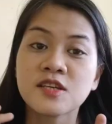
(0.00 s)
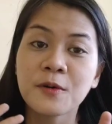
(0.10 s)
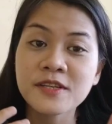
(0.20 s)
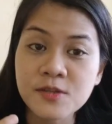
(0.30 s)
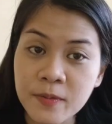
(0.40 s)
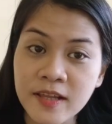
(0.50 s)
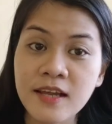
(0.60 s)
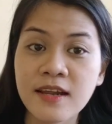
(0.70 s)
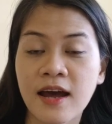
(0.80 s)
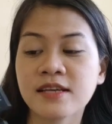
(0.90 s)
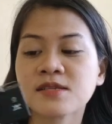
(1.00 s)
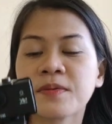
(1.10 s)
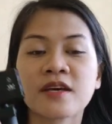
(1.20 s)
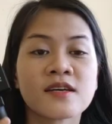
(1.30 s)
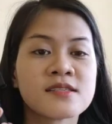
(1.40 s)
So it's really nice
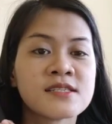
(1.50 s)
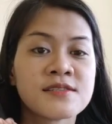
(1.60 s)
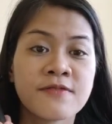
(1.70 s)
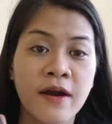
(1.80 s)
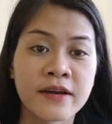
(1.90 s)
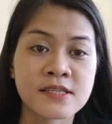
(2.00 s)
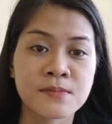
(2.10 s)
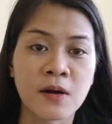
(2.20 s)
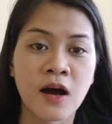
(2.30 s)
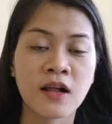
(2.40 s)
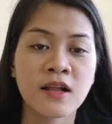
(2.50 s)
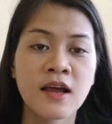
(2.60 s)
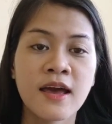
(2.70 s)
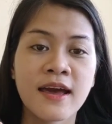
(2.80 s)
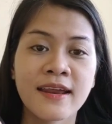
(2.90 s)
because it's very small
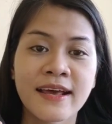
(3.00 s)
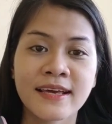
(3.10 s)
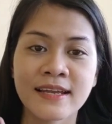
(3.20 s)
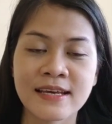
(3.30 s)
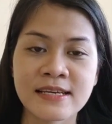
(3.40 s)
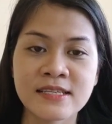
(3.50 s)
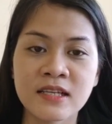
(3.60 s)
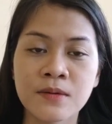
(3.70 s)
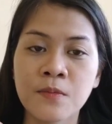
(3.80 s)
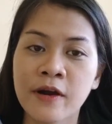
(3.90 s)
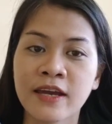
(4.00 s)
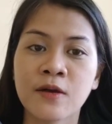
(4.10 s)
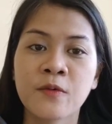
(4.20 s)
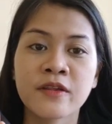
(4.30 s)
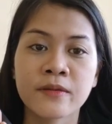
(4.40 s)
and I can easily bring
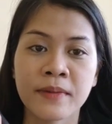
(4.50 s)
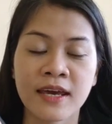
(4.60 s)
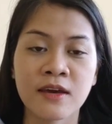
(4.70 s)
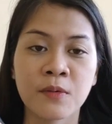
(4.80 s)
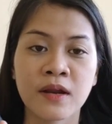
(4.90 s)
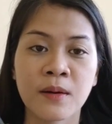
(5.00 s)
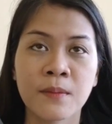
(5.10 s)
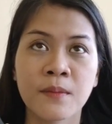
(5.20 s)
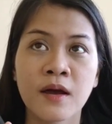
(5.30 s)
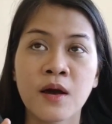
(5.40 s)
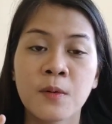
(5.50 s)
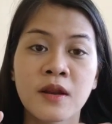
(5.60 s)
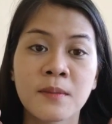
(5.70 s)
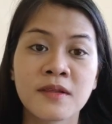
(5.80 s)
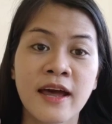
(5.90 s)
it with me when I'm
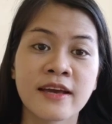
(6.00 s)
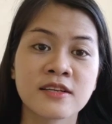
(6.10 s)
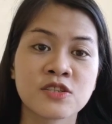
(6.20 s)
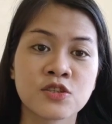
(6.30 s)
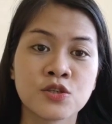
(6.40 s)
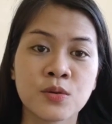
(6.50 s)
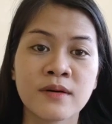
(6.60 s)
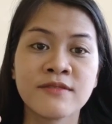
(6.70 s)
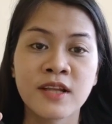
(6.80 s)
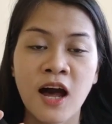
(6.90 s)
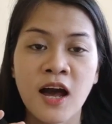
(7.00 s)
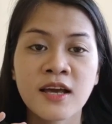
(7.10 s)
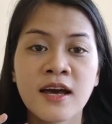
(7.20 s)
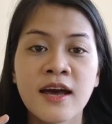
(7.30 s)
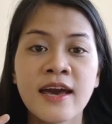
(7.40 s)
when I'm like to do a
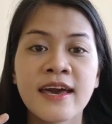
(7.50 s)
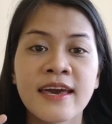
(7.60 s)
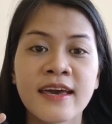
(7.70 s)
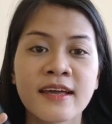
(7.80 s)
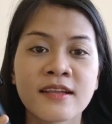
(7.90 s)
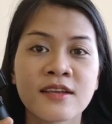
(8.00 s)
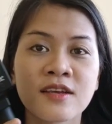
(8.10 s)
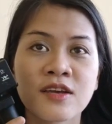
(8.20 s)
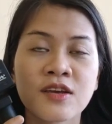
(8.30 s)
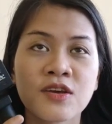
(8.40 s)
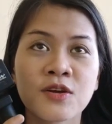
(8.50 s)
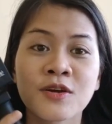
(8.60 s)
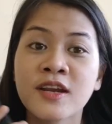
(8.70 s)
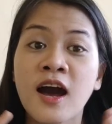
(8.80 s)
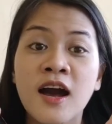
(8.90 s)
vlog and
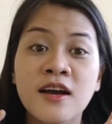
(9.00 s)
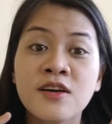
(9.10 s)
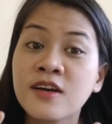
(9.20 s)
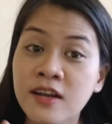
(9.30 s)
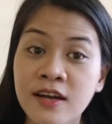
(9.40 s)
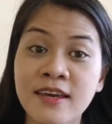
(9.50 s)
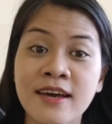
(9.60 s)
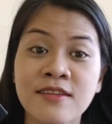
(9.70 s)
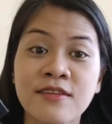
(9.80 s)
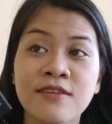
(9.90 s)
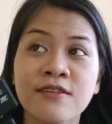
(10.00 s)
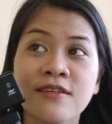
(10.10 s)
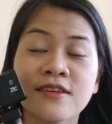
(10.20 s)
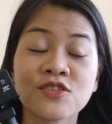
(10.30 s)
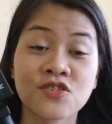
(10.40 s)
you're not gonna get
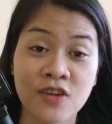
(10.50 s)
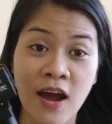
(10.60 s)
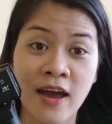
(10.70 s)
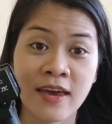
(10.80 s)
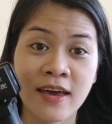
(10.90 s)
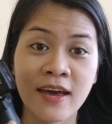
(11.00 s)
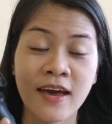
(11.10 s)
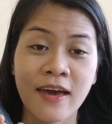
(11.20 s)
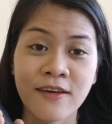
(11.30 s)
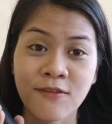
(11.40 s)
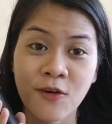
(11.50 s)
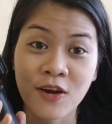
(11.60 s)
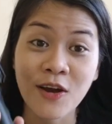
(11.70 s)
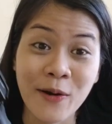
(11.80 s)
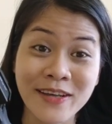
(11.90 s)
shy if you're
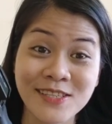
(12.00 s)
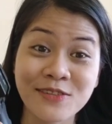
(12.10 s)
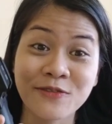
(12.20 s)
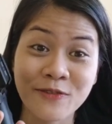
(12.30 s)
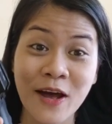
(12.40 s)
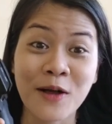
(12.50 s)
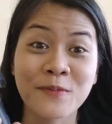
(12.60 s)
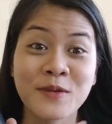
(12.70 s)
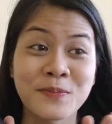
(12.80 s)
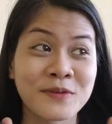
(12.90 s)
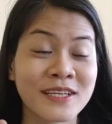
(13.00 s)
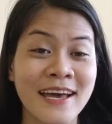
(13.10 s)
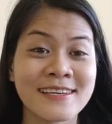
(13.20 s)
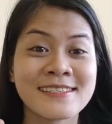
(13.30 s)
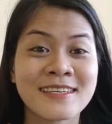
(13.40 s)
going to film the
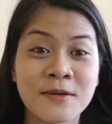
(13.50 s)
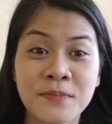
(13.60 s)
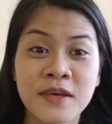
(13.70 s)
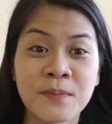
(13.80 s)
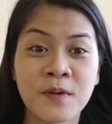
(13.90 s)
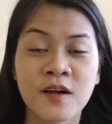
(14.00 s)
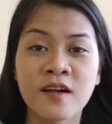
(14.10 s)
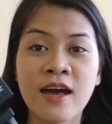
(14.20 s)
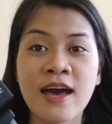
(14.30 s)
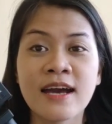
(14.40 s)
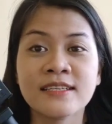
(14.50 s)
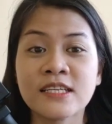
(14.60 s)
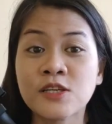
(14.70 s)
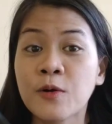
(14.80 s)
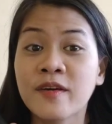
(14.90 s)
place and the people
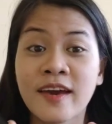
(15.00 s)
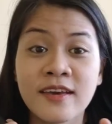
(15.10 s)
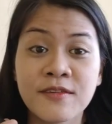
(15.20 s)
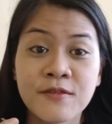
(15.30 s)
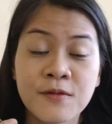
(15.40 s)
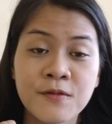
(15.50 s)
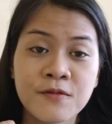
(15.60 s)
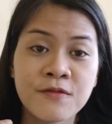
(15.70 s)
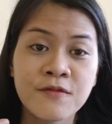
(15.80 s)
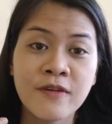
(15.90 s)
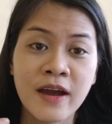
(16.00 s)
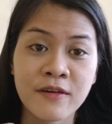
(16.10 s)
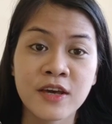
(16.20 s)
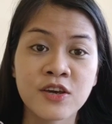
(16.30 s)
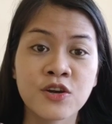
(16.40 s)
they don't get
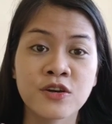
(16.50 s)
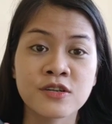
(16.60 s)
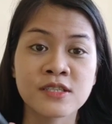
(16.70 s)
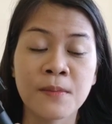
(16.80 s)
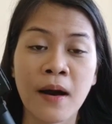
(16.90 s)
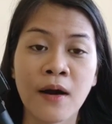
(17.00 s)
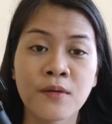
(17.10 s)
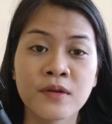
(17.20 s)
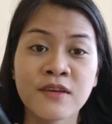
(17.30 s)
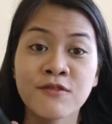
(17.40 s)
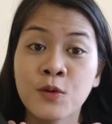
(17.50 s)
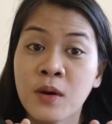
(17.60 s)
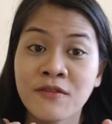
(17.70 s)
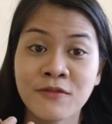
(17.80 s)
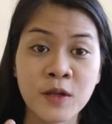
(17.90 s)
very curious about if you
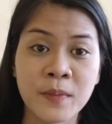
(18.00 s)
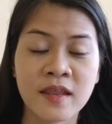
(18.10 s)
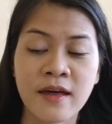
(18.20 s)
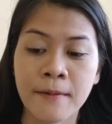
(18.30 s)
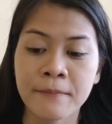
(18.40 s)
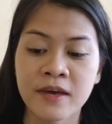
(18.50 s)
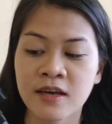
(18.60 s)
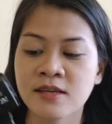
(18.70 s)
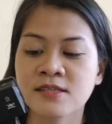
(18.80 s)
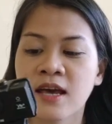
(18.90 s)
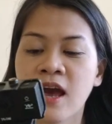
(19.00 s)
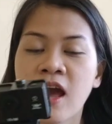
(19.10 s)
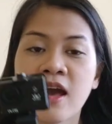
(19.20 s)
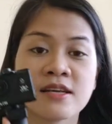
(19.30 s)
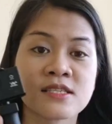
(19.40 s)
are filming them because
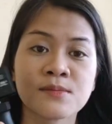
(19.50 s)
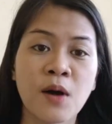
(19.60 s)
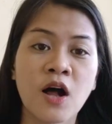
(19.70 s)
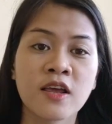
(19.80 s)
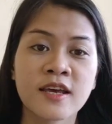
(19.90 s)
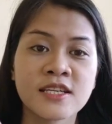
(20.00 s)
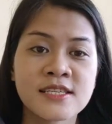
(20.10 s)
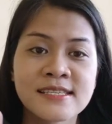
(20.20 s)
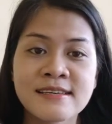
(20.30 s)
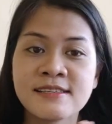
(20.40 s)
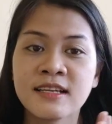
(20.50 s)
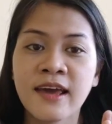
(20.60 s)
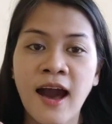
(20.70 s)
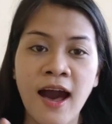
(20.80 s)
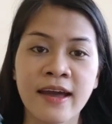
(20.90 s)
it's small you can just
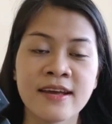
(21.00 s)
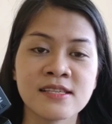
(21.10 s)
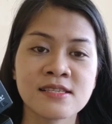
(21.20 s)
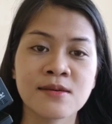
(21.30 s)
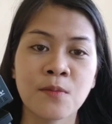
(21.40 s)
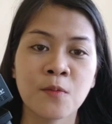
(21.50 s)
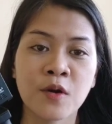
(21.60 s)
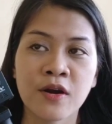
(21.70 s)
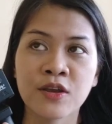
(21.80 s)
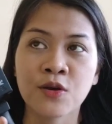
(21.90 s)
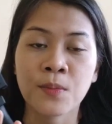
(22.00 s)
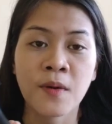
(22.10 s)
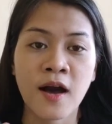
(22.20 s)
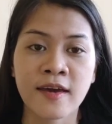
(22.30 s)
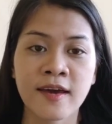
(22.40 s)
easily hide it somewhere in your
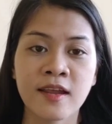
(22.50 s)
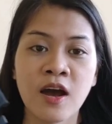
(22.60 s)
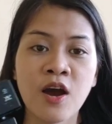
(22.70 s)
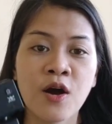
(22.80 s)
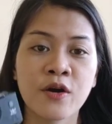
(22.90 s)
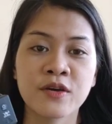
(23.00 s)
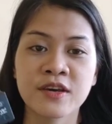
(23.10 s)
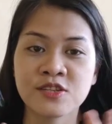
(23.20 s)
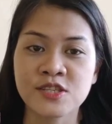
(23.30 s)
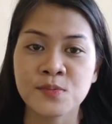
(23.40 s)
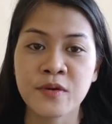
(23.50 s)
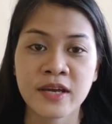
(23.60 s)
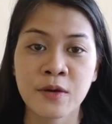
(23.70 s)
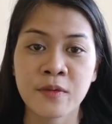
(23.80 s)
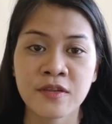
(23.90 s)
pocket or you can just
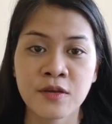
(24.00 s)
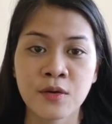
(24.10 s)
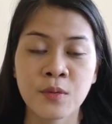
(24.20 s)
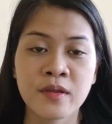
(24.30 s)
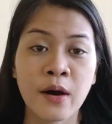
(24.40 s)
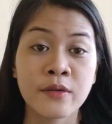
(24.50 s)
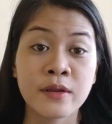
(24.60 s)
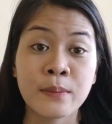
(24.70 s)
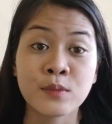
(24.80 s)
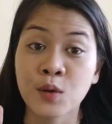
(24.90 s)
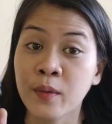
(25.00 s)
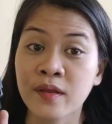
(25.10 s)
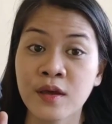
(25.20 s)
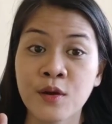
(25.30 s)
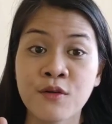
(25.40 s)
bring it with you without them
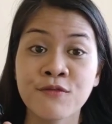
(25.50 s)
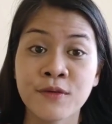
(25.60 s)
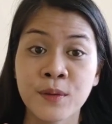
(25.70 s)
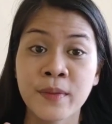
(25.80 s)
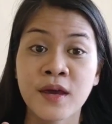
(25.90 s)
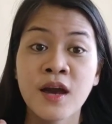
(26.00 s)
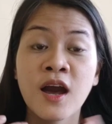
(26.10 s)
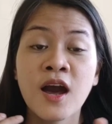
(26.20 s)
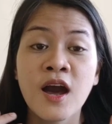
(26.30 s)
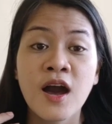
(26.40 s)
knowing that you're filming